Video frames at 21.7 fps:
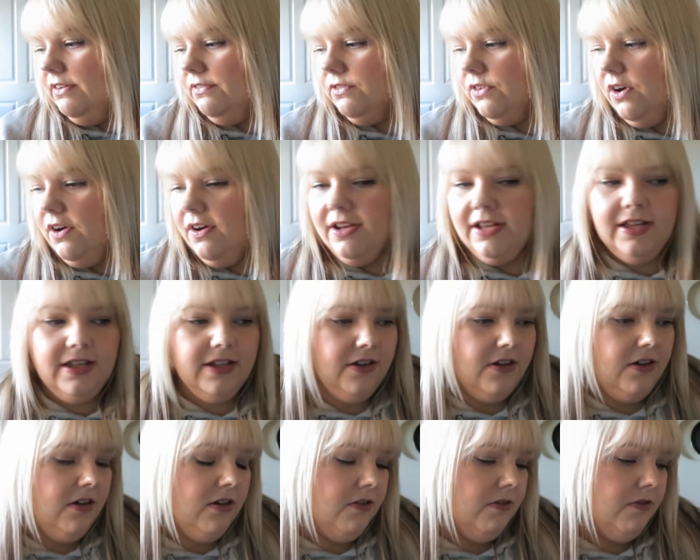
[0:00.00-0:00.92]
I've got
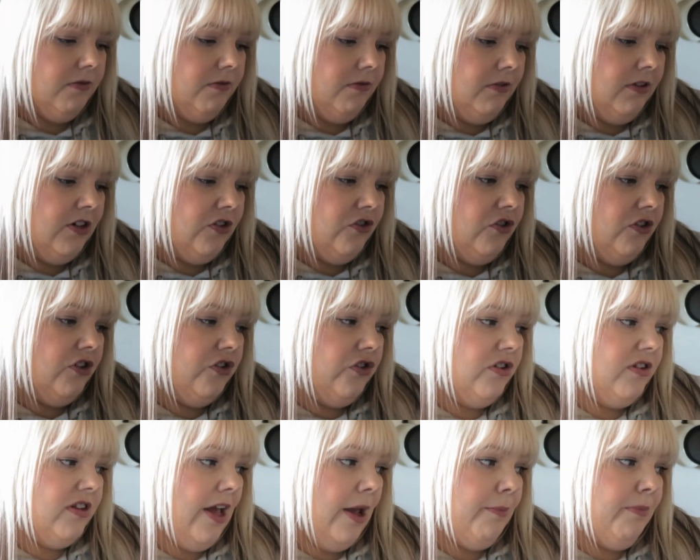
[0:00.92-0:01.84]
here. Literally
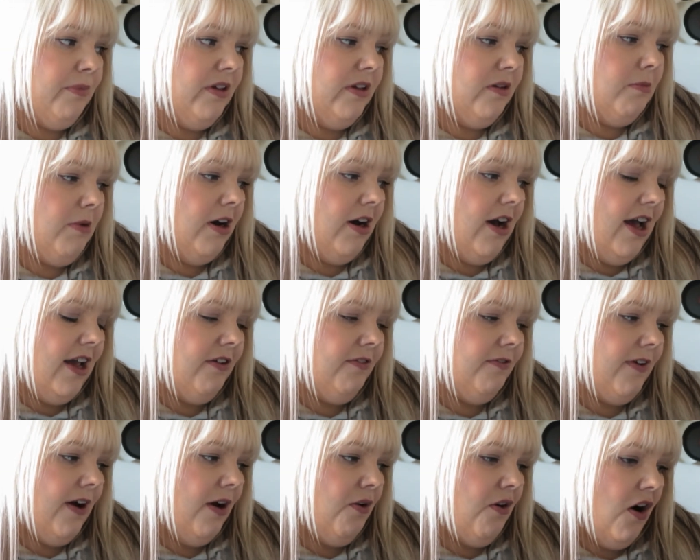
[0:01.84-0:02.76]
just emptied my
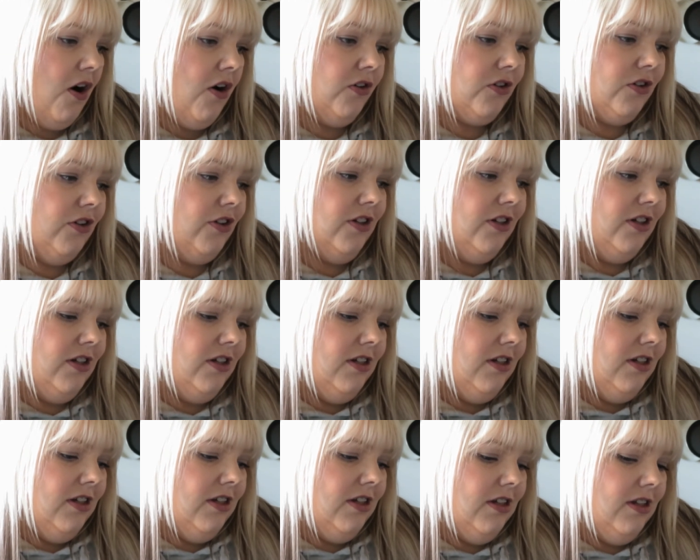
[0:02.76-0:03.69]
life out on
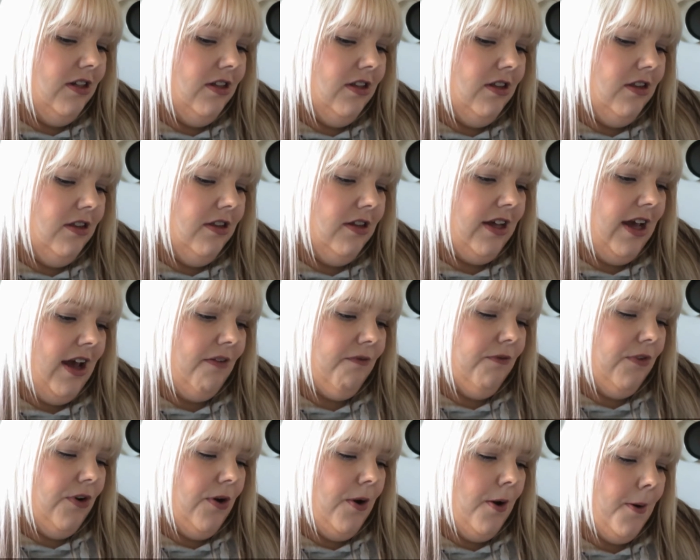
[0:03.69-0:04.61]
the
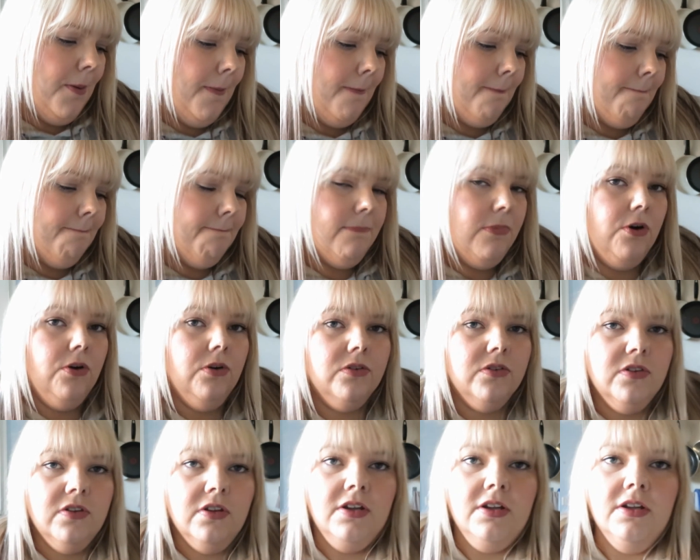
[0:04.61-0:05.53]
camera.
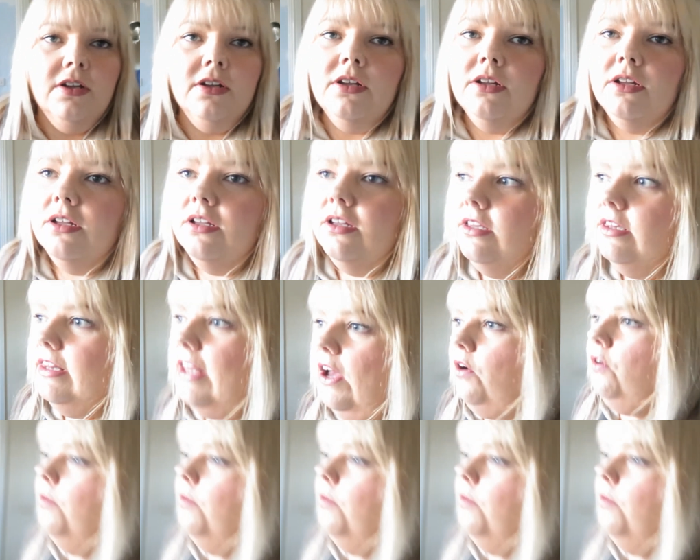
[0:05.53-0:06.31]
But that